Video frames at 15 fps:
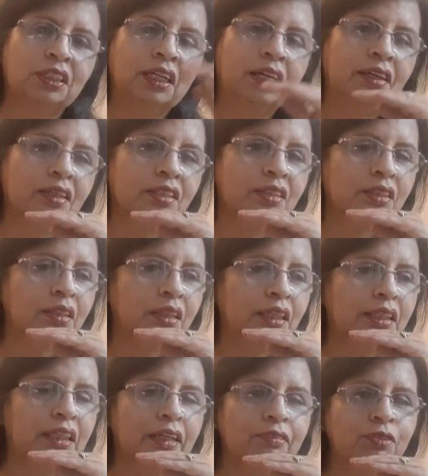
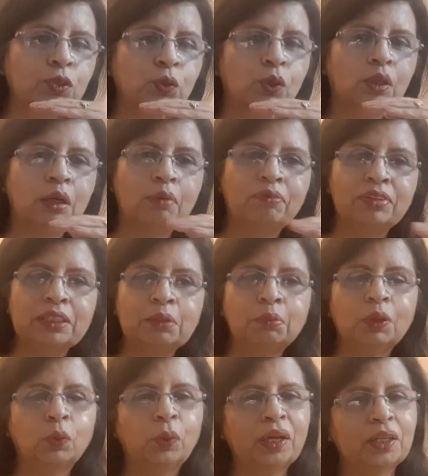It gives you a
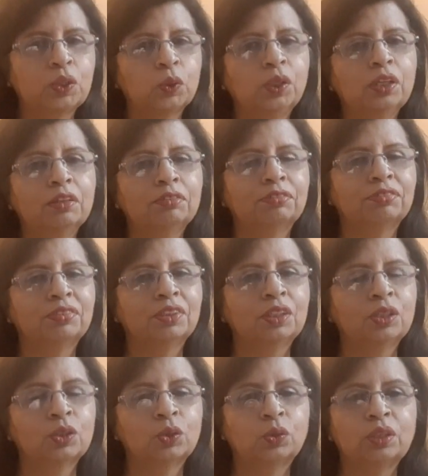comfortable way to live
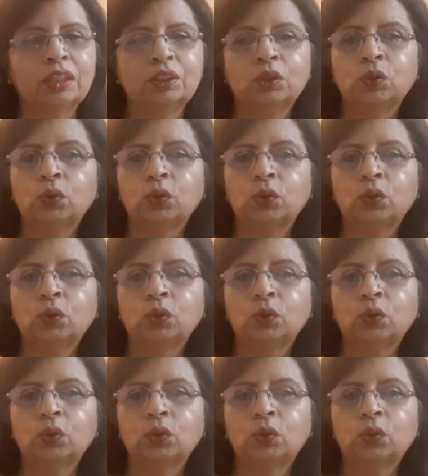so that you